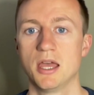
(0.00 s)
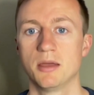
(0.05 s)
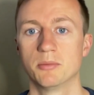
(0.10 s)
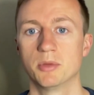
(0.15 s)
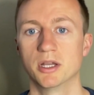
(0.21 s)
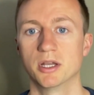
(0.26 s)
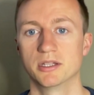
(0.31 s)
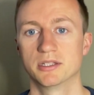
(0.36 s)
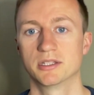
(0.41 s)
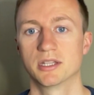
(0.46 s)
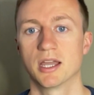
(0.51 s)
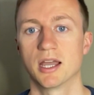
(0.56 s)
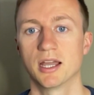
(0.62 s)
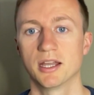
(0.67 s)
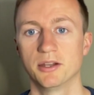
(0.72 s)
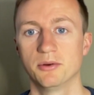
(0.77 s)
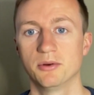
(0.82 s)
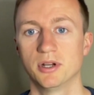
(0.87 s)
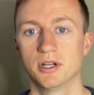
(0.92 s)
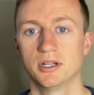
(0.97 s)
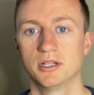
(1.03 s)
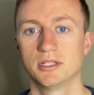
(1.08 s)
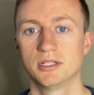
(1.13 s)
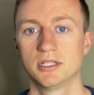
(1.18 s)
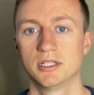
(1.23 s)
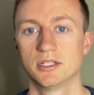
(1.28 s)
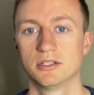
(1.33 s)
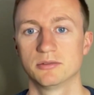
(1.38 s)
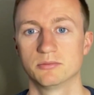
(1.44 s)
But in Iowa,
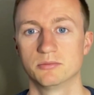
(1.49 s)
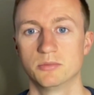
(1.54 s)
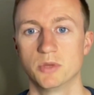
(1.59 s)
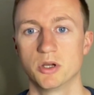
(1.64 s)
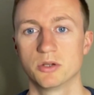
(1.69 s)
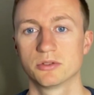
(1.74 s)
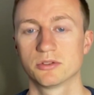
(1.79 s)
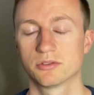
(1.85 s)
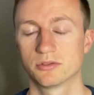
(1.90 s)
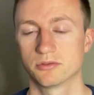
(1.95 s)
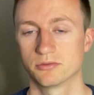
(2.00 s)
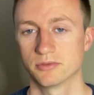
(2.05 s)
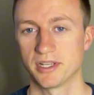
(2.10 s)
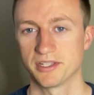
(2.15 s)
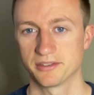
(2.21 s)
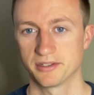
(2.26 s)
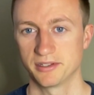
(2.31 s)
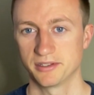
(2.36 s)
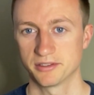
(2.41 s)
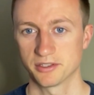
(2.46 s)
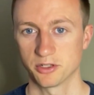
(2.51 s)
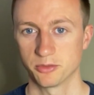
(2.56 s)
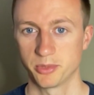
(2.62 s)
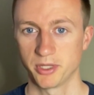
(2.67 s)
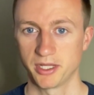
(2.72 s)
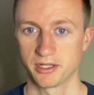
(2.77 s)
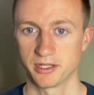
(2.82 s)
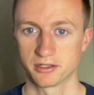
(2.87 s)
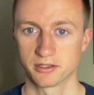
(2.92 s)
most residents are
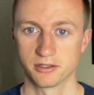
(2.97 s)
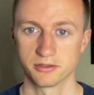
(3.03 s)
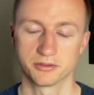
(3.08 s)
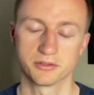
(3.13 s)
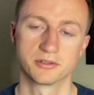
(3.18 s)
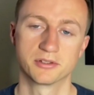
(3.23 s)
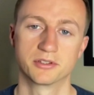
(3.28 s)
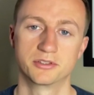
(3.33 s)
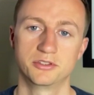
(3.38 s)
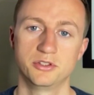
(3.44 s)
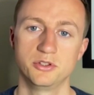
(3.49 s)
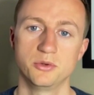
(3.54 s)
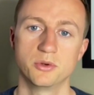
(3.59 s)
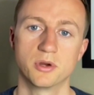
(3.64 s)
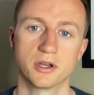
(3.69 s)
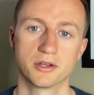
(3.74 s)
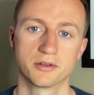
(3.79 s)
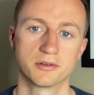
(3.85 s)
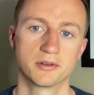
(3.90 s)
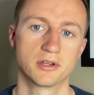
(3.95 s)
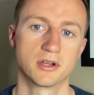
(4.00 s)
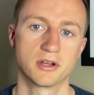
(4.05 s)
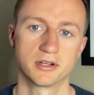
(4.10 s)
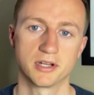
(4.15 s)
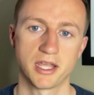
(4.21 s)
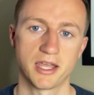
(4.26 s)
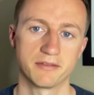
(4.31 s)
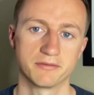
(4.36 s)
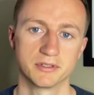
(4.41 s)
paying closer to $200
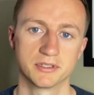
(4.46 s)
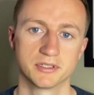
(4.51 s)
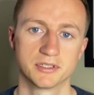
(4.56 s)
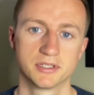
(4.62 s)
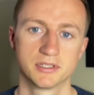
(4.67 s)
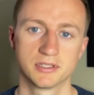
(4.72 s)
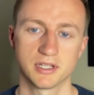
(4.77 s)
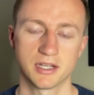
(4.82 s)
on average.